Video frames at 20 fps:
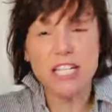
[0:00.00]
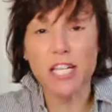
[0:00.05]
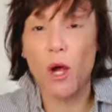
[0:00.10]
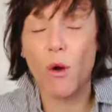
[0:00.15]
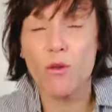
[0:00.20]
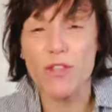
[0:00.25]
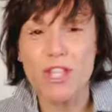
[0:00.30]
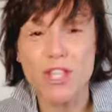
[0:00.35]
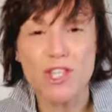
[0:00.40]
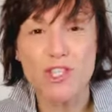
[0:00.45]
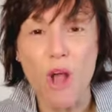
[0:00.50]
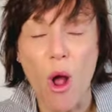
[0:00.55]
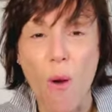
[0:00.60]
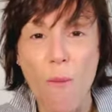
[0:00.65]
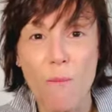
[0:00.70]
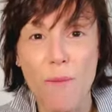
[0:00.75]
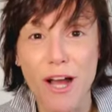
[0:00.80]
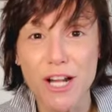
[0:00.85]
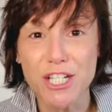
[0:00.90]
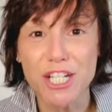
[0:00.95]
deal with
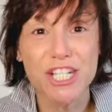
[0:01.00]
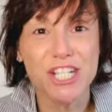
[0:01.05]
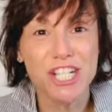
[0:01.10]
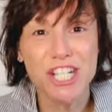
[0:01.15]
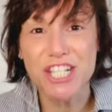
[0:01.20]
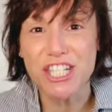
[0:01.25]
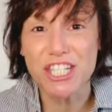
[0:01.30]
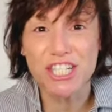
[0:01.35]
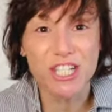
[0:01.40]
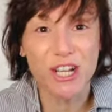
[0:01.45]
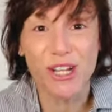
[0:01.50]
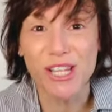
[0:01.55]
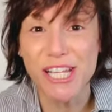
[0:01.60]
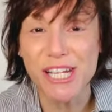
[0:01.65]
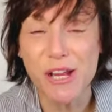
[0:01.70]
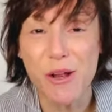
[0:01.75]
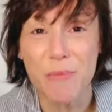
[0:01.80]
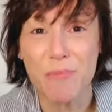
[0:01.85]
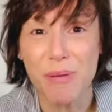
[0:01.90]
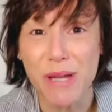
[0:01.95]
so much and she's still in
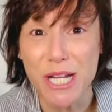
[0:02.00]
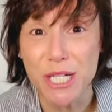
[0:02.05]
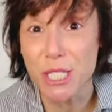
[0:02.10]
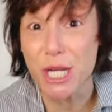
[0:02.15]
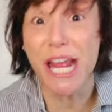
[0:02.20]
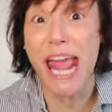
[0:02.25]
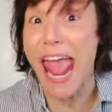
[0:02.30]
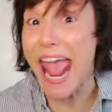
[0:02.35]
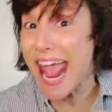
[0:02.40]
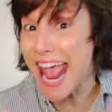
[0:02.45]
here pitching